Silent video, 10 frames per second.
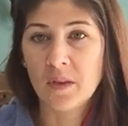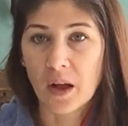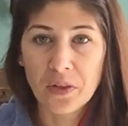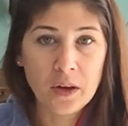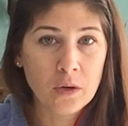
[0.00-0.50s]

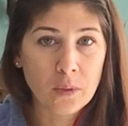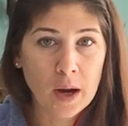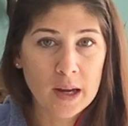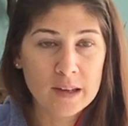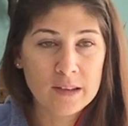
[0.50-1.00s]
nothing
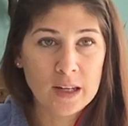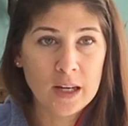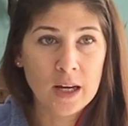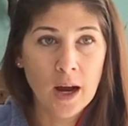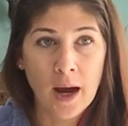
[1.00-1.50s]

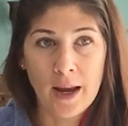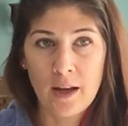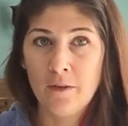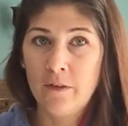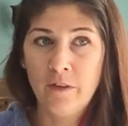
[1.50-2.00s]
crazy, I
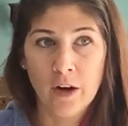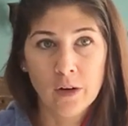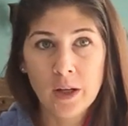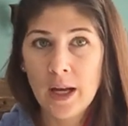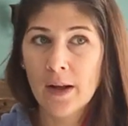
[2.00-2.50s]
eat
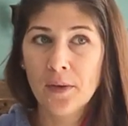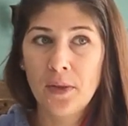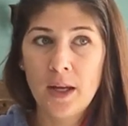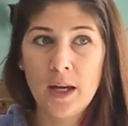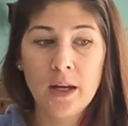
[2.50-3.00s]
fairly
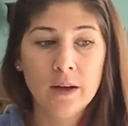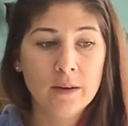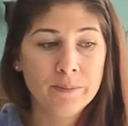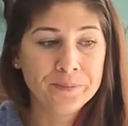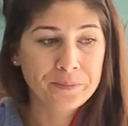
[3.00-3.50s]
healthy,
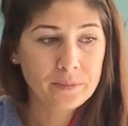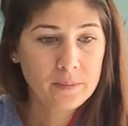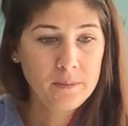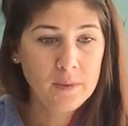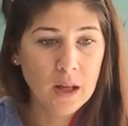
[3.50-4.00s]

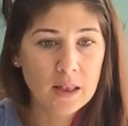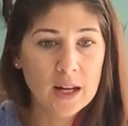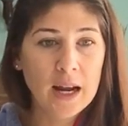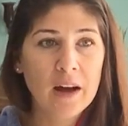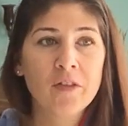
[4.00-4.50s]

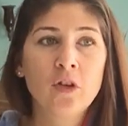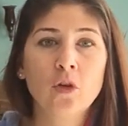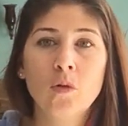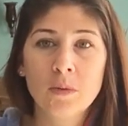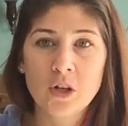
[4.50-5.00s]
but I have
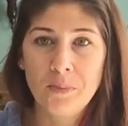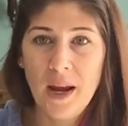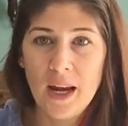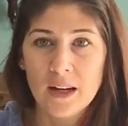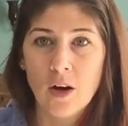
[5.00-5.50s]
so much
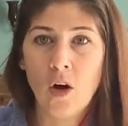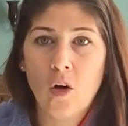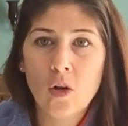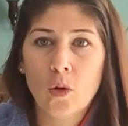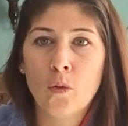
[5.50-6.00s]
pain
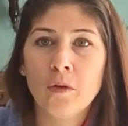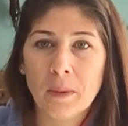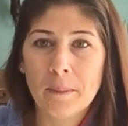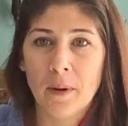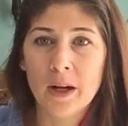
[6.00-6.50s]
all over
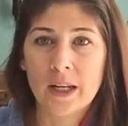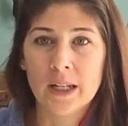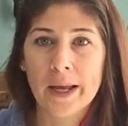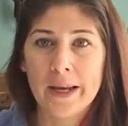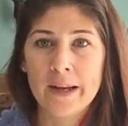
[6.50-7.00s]
my
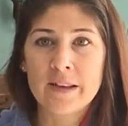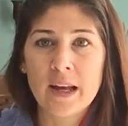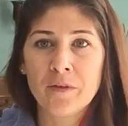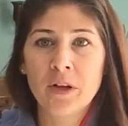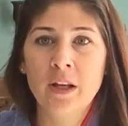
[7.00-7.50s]
body. Like,
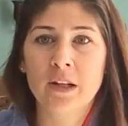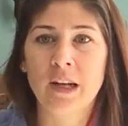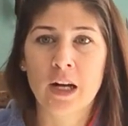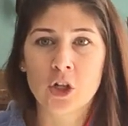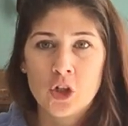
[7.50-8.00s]
it's everything
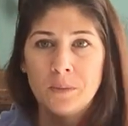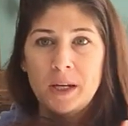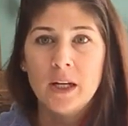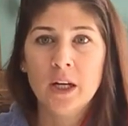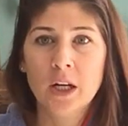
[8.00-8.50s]
attached to
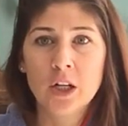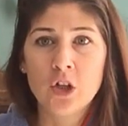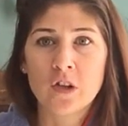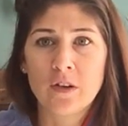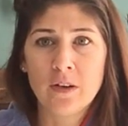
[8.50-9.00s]
me
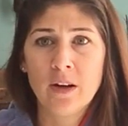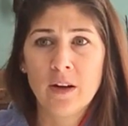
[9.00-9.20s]
just